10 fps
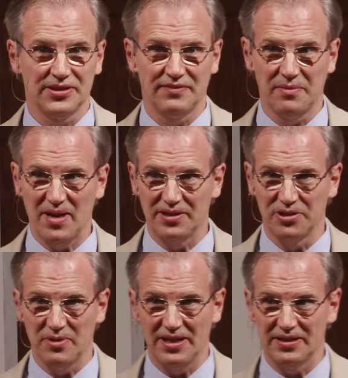Have they made their
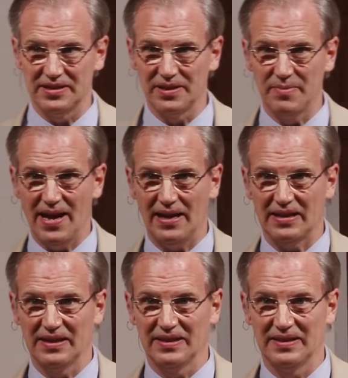way into the back?